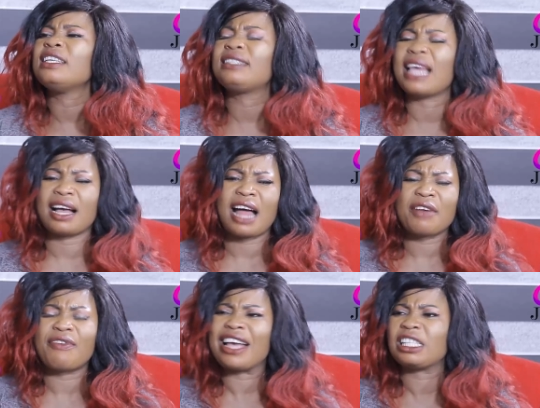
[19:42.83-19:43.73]
ti see
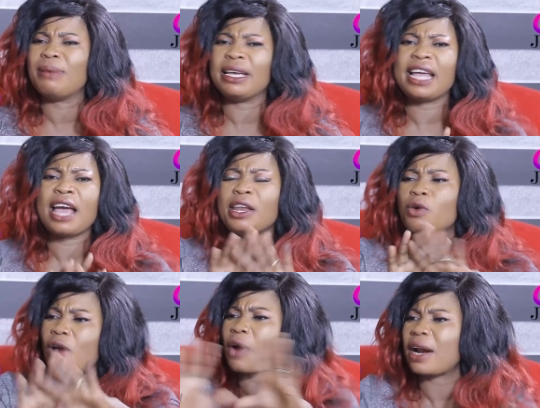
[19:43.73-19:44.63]
advice ben ye ne
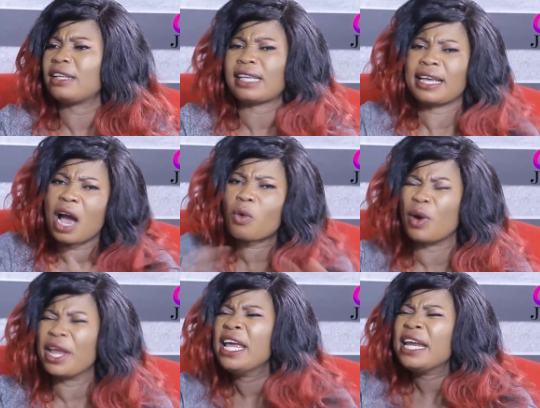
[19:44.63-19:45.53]
kwakwa na say ye
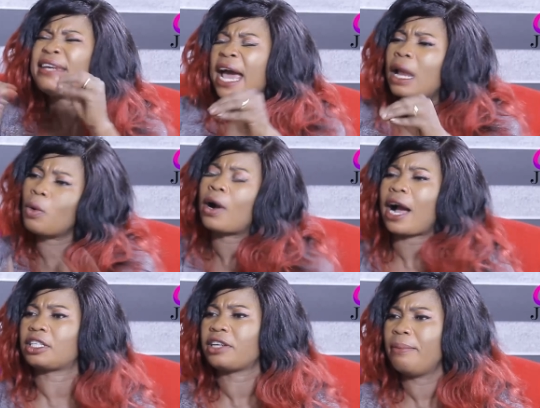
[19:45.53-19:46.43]
koi then I will
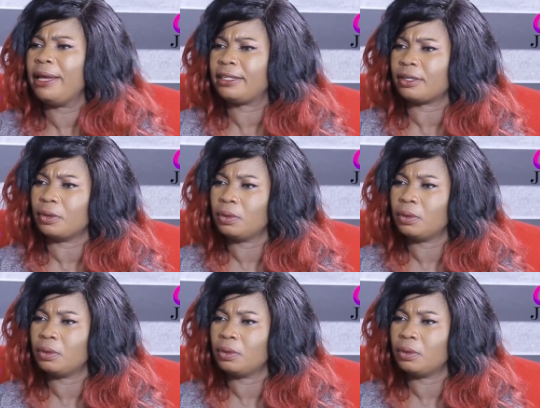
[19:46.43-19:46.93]
catch a bento